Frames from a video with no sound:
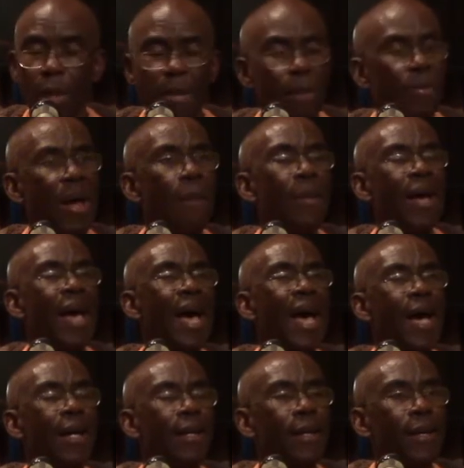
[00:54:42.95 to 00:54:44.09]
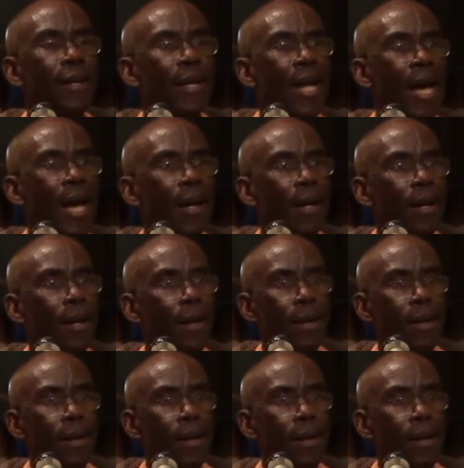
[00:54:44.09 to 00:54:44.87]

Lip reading: But Prabhupada had that,